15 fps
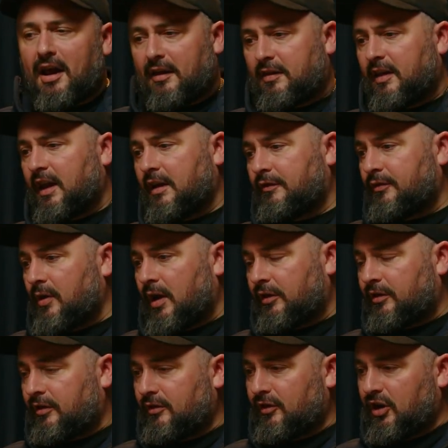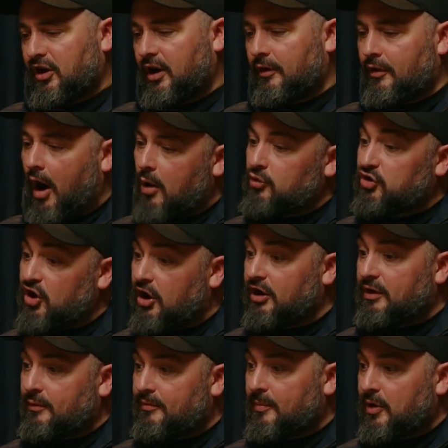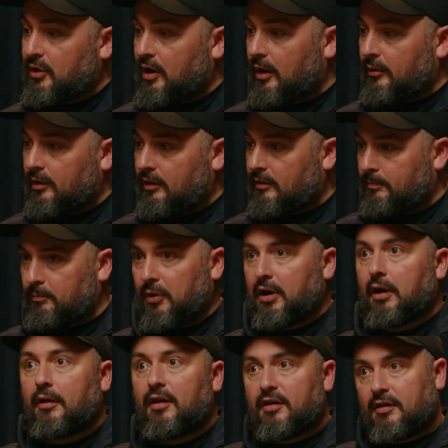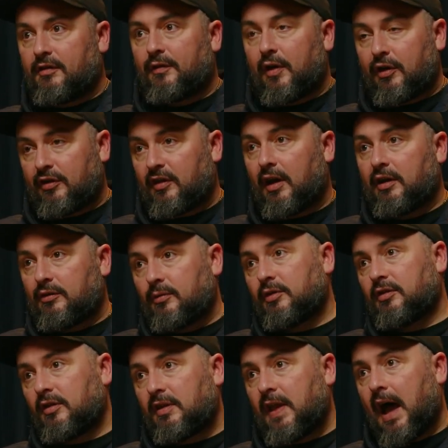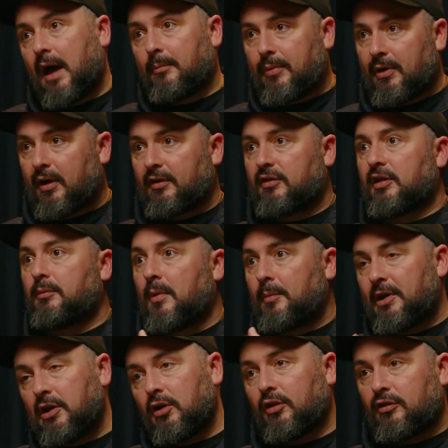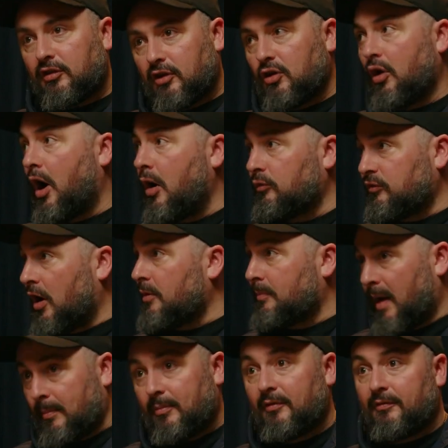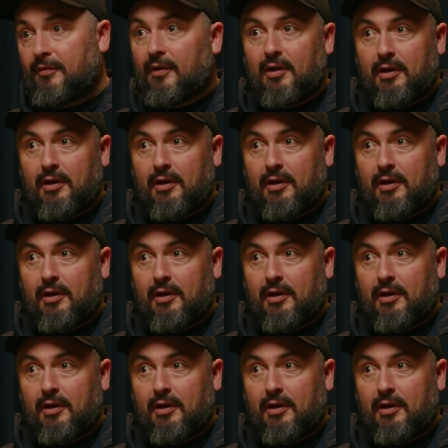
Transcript: that's it for us. The whole journey with Muhdo is, there's the first stage, which is that. But actually, when we looked at your whole roadmap of